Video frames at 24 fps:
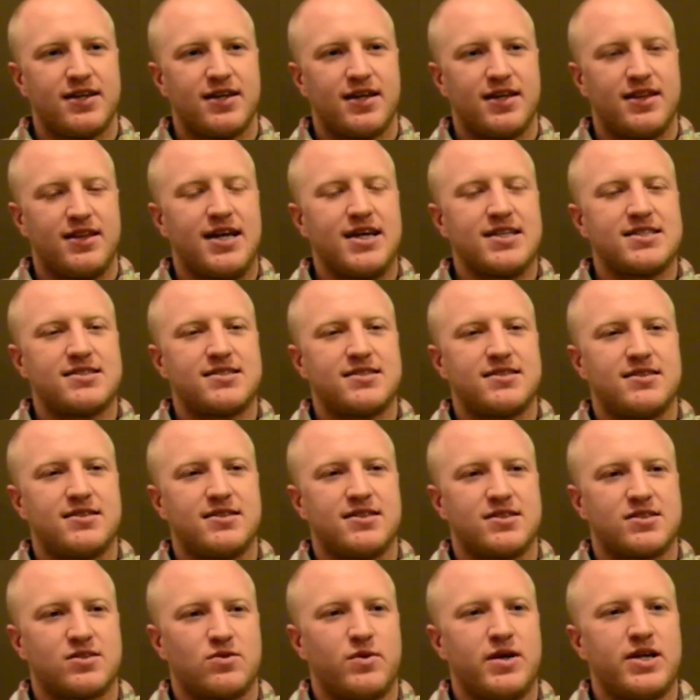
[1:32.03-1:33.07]
And that's
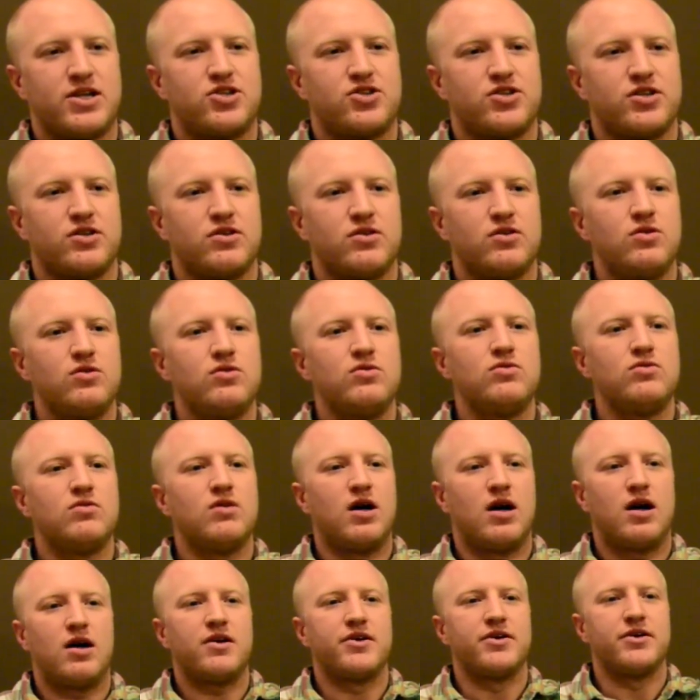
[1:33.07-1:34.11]
this question, who
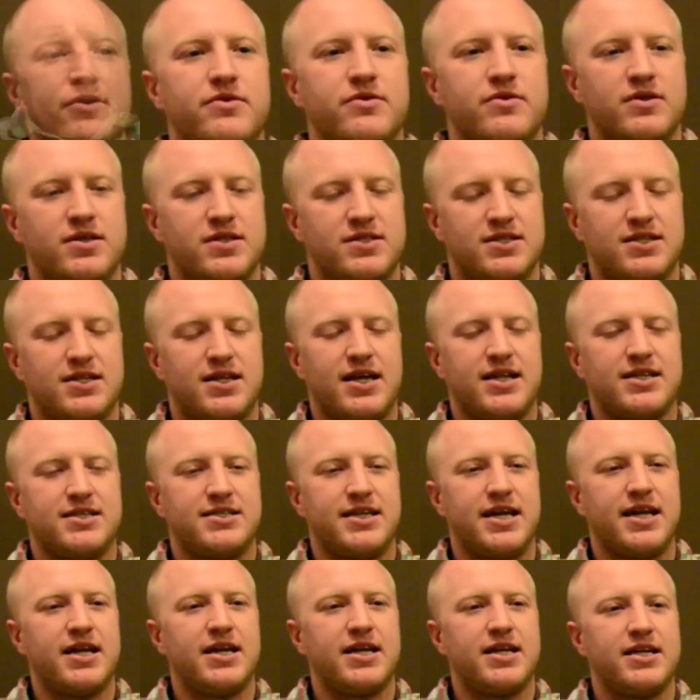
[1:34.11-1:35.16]
are you? It's an
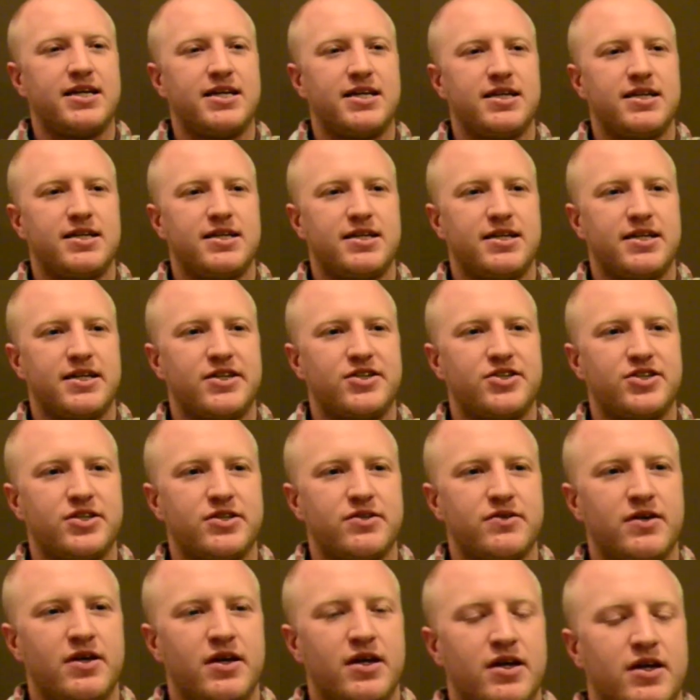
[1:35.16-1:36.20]
identity
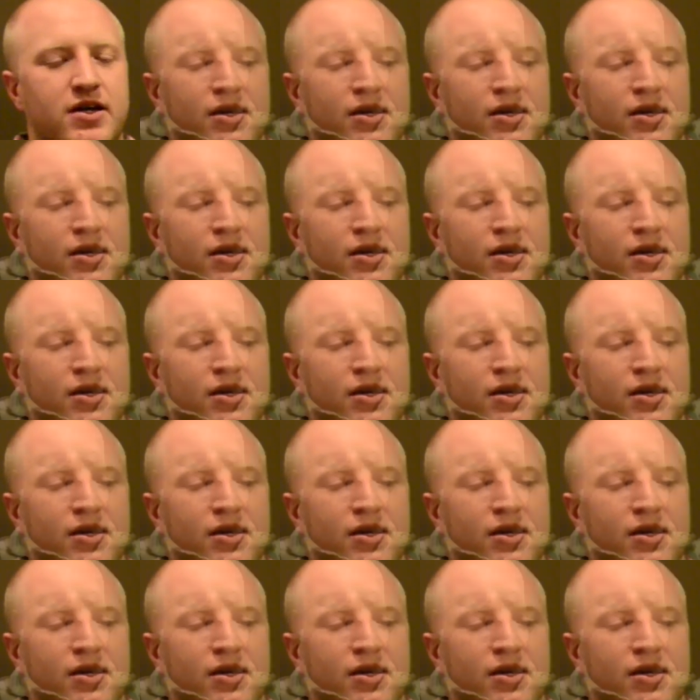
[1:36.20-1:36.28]
issue.